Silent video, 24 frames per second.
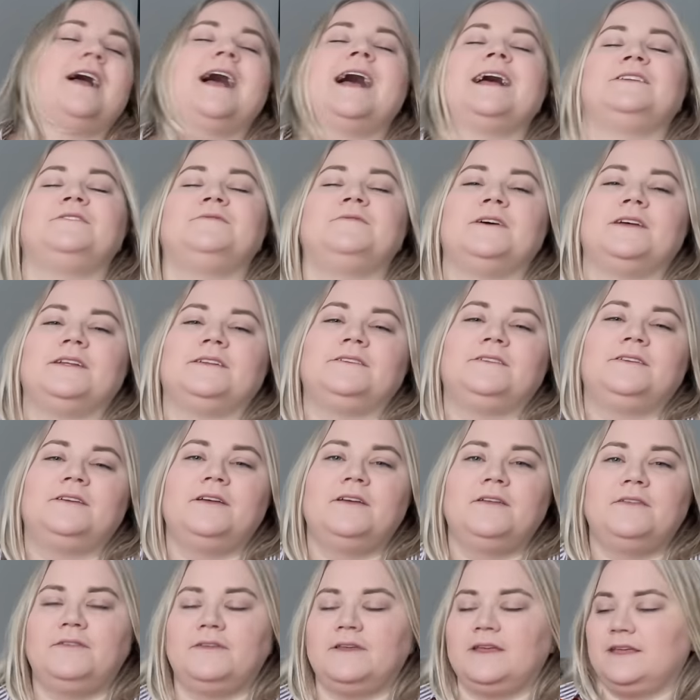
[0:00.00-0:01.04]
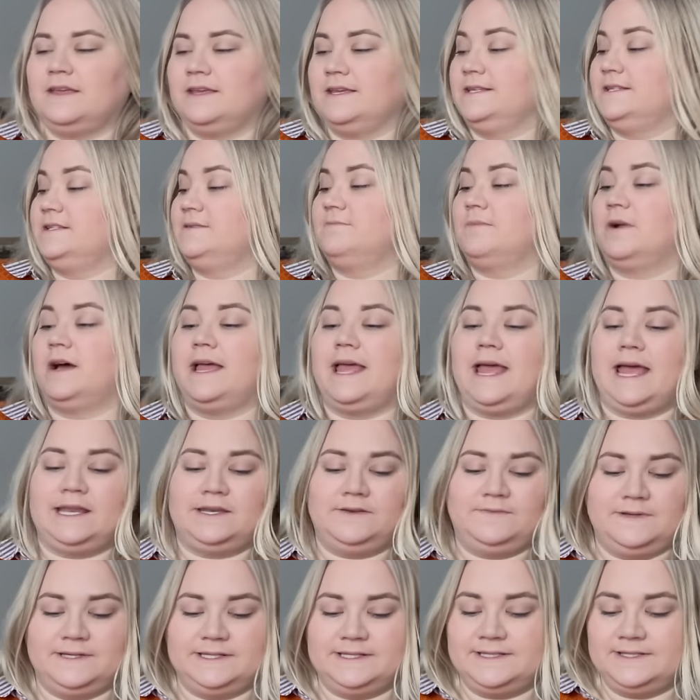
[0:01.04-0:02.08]
advent thing is my
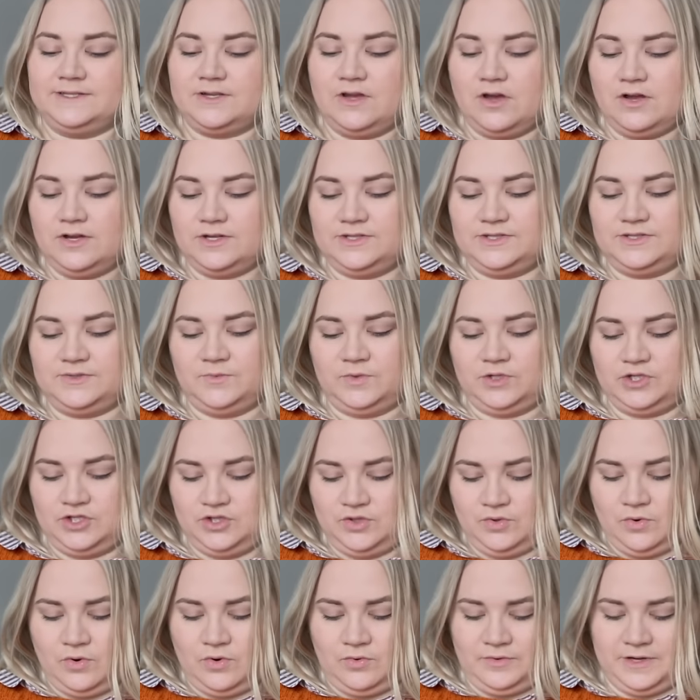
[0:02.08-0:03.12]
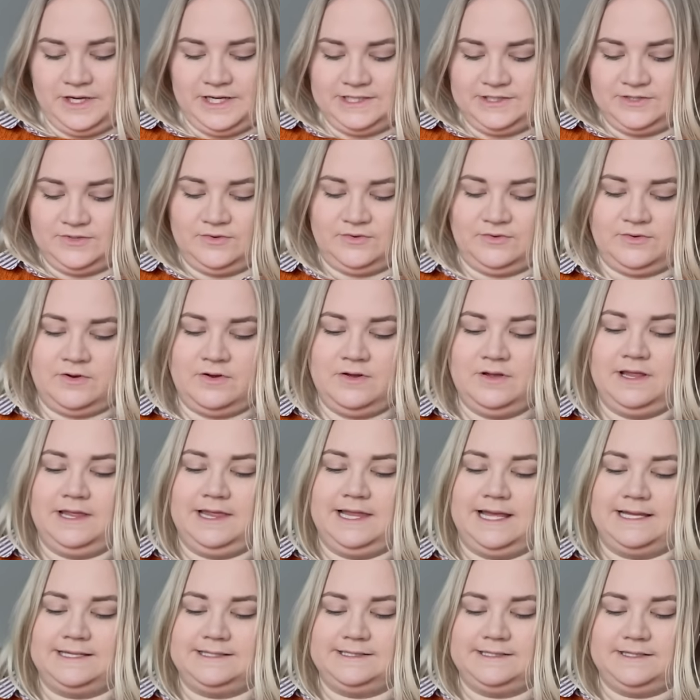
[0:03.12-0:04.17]
advent socks, which you already saw
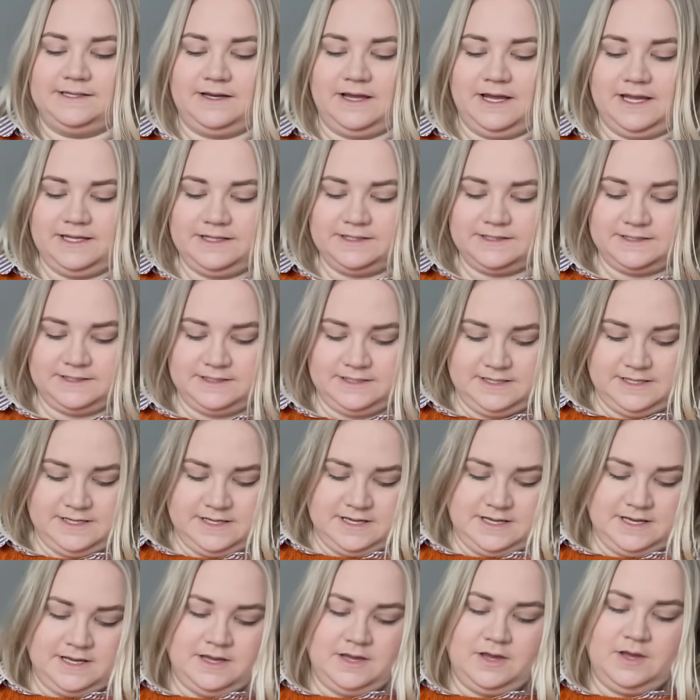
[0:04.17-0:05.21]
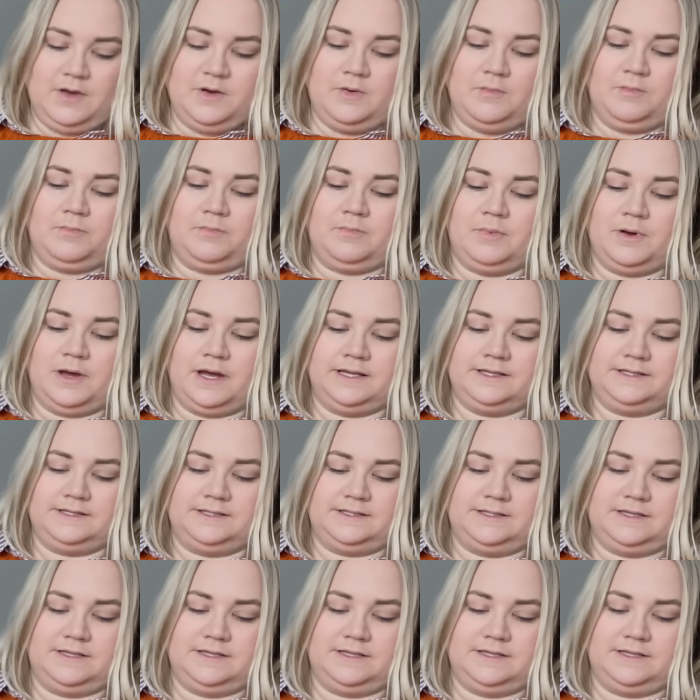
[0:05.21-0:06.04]
last night. But